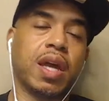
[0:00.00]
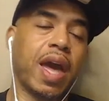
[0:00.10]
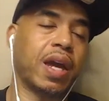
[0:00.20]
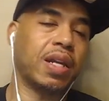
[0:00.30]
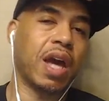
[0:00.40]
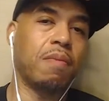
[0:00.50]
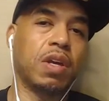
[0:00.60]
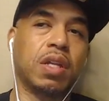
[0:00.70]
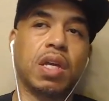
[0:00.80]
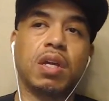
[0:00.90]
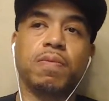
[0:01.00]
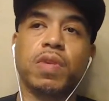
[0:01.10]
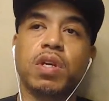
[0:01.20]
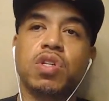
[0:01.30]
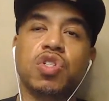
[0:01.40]
economically,
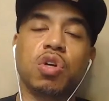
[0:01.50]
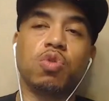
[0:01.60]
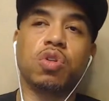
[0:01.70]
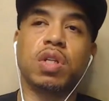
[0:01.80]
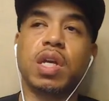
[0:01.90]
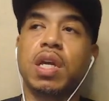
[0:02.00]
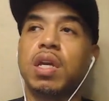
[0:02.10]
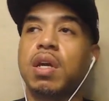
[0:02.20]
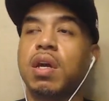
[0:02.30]
socially,